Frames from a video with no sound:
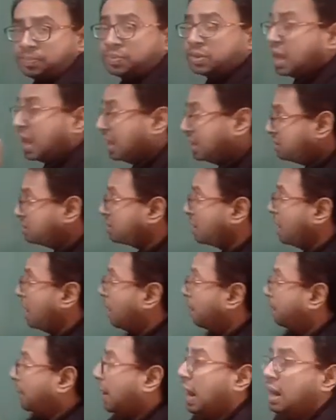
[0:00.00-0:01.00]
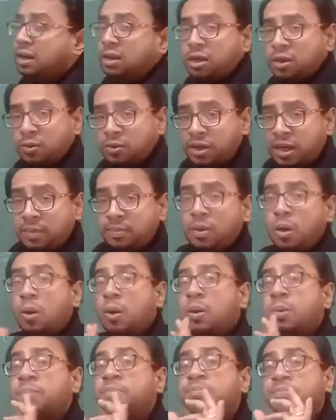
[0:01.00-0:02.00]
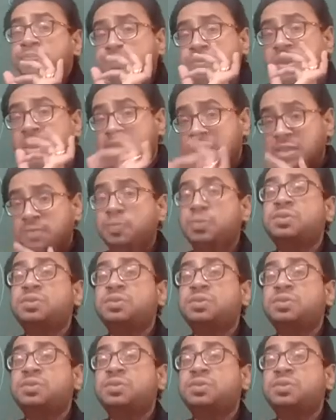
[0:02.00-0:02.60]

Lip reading: Hence, parallelogram is